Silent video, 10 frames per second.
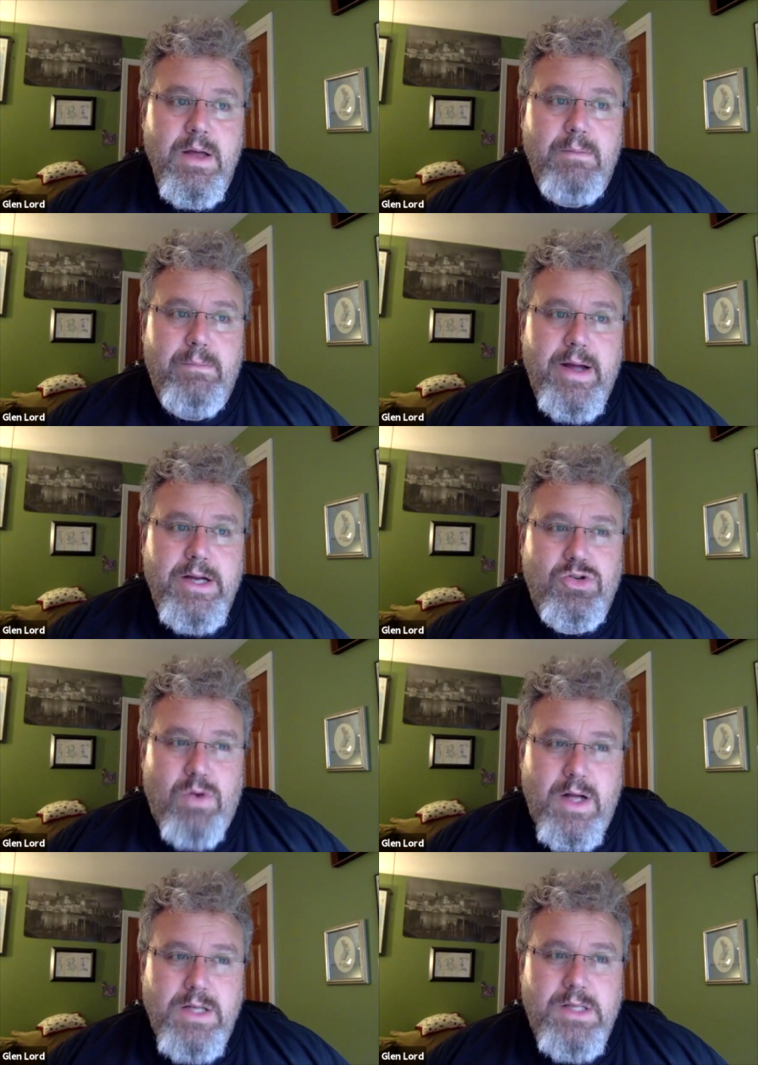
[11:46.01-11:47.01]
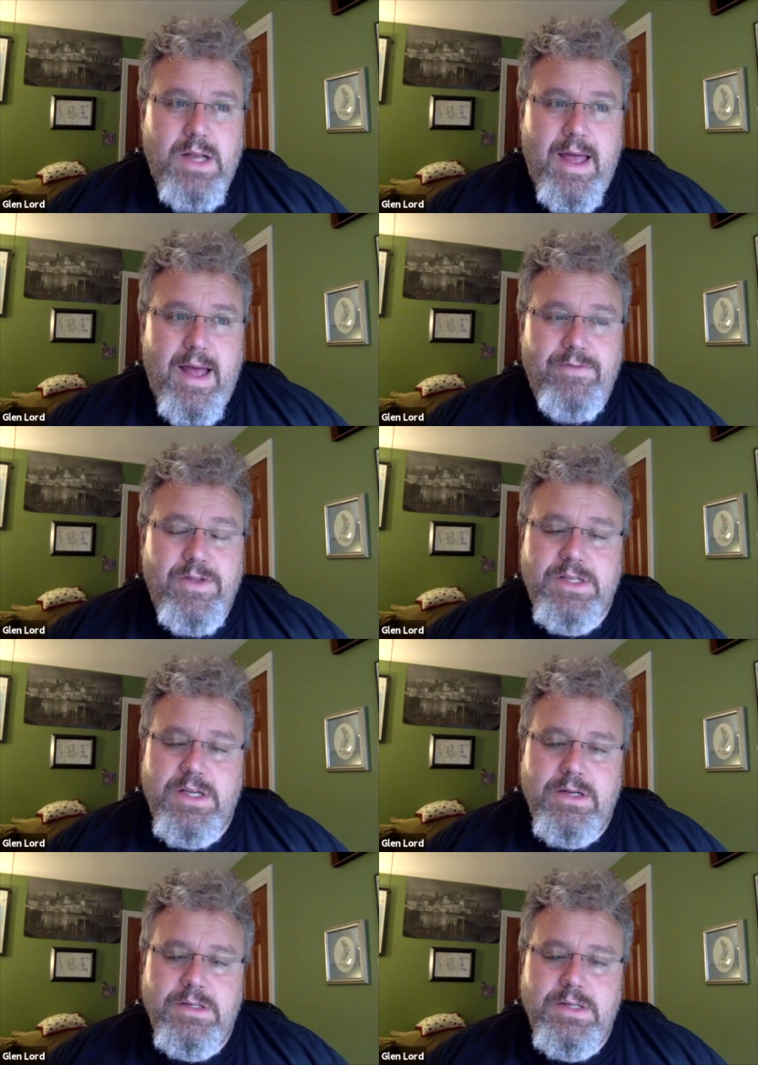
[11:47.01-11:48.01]
but I trust that I have the
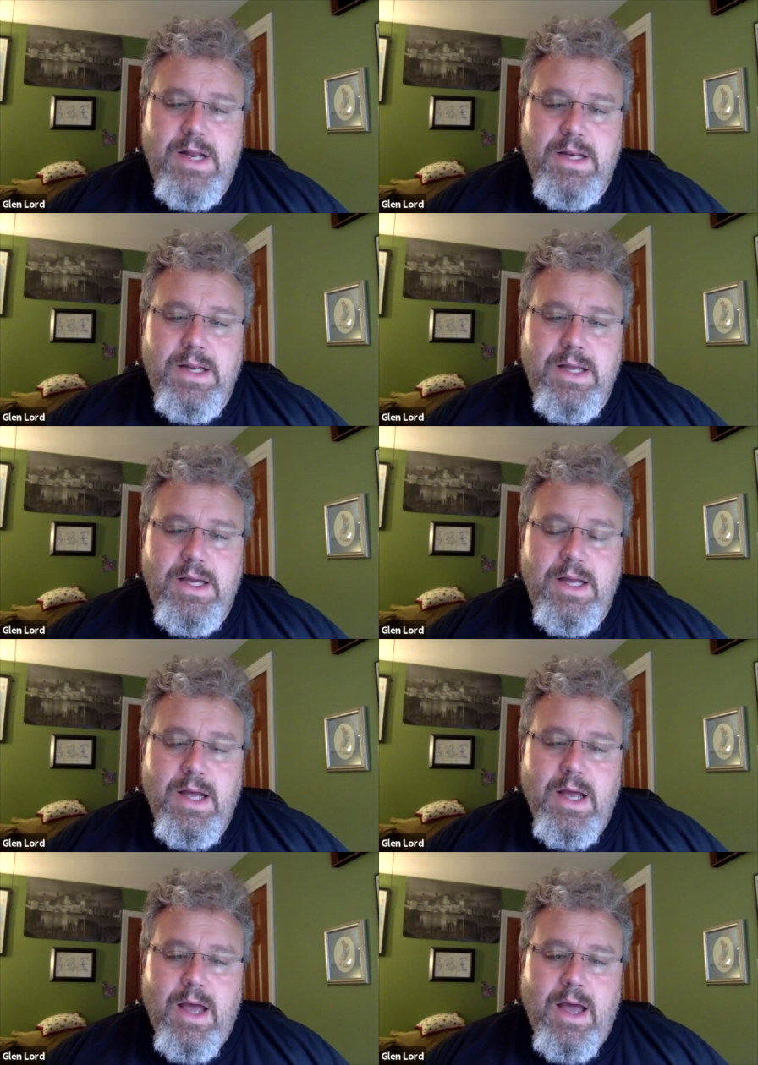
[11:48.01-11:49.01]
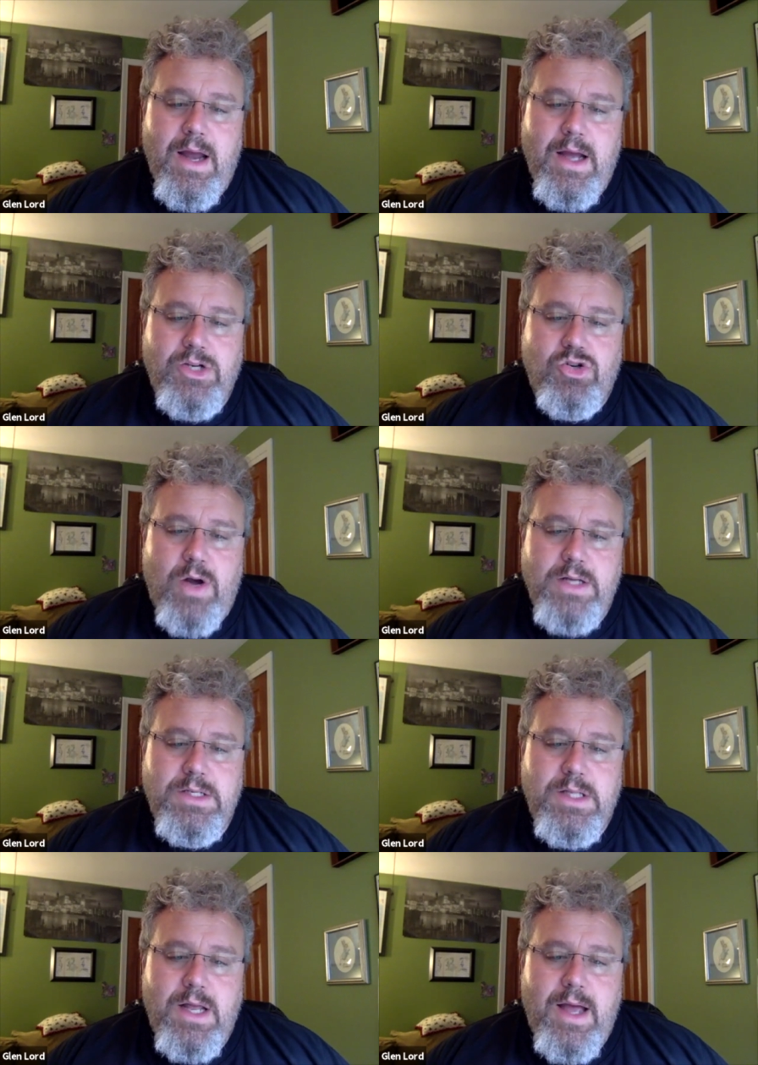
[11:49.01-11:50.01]
skills that I need, and I
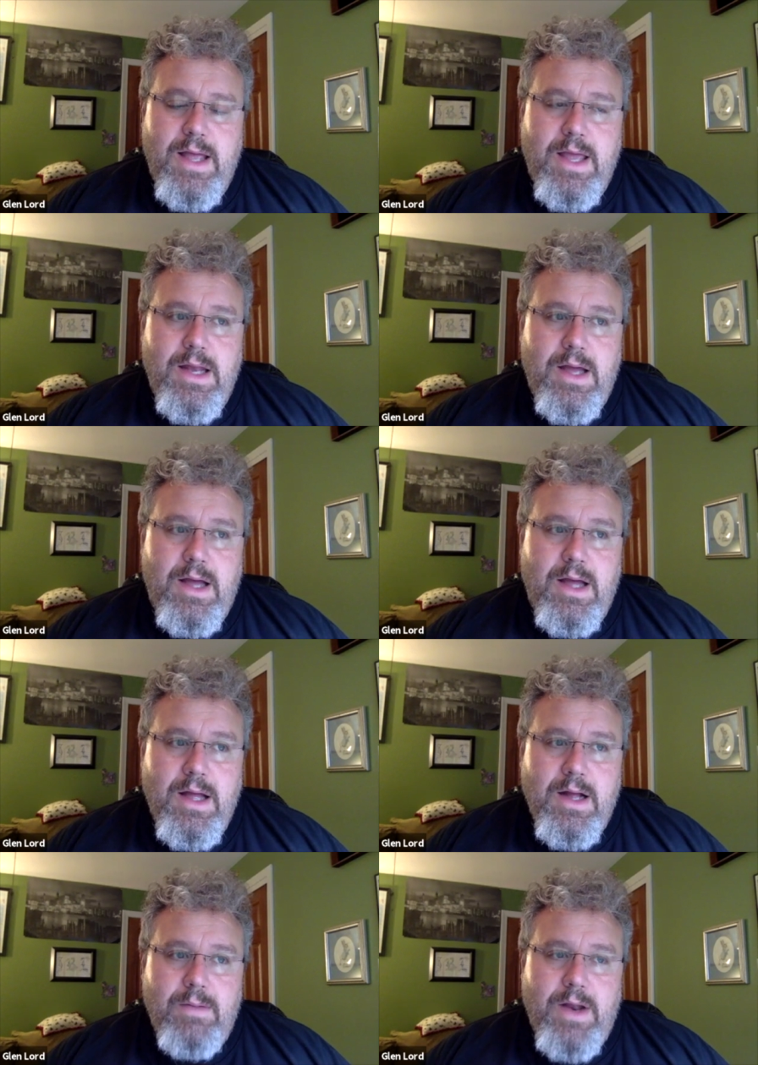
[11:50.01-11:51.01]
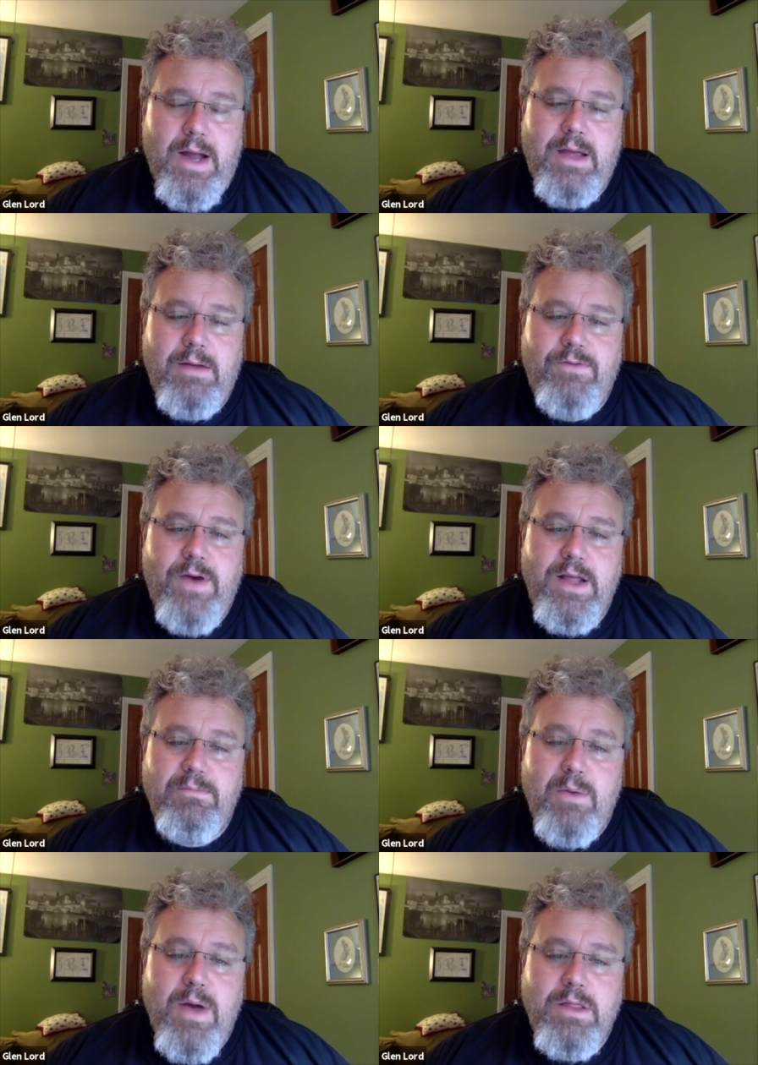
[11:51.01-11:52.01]
trust that I can fight
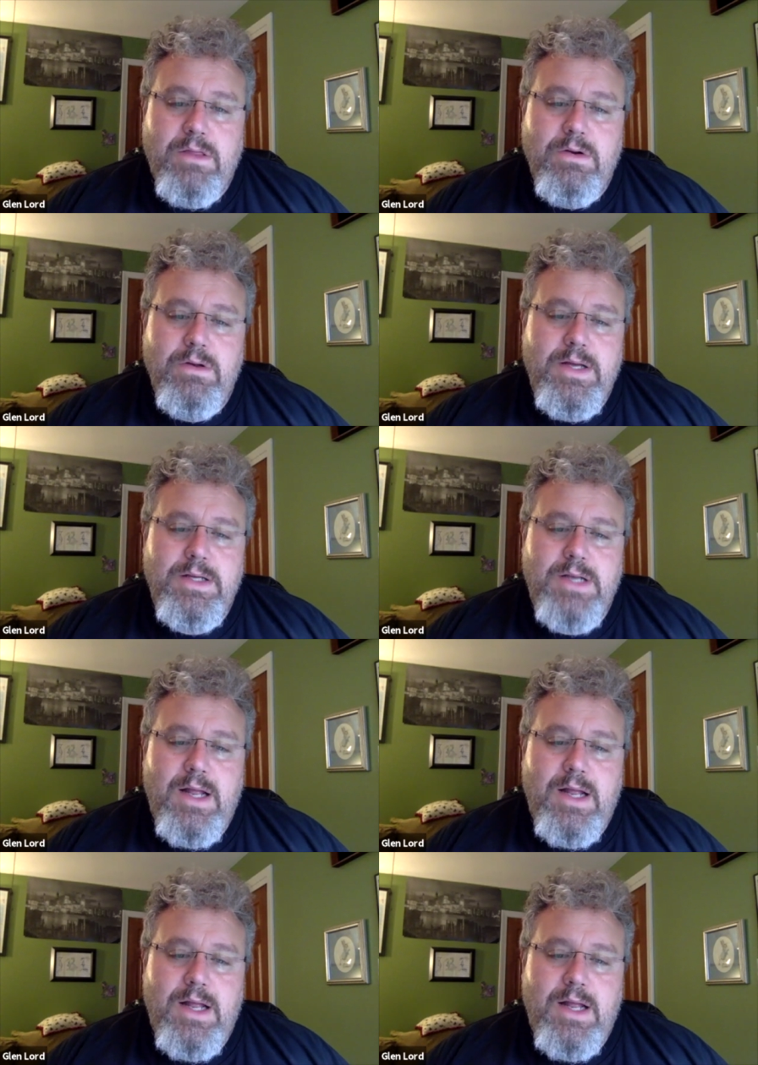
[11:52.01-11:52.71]
my way through this.